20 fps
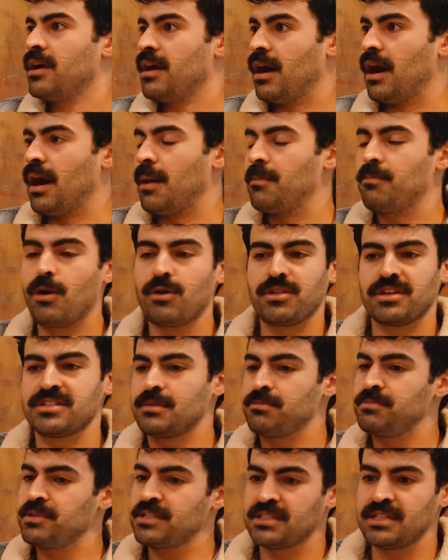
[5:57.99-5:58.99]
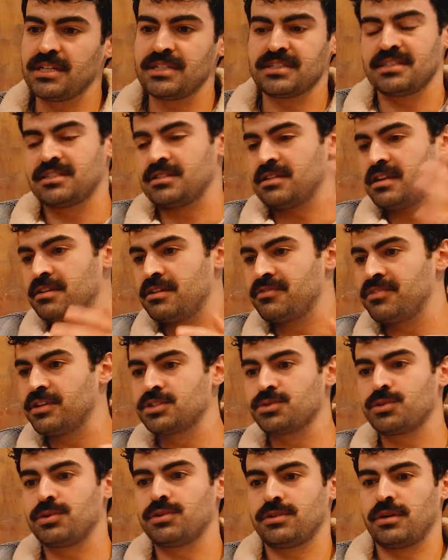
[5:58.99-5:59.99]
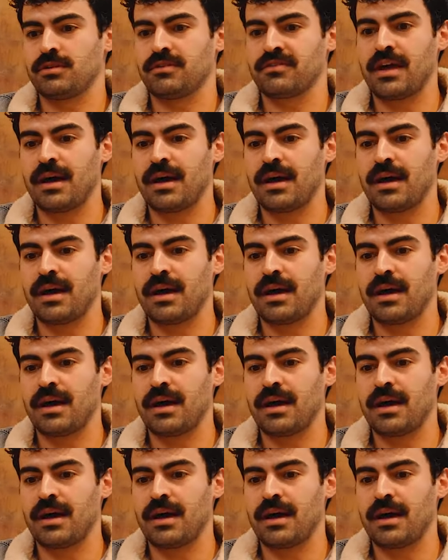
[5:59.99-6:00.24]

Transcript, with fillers: um, both as a business, as an individual, and all of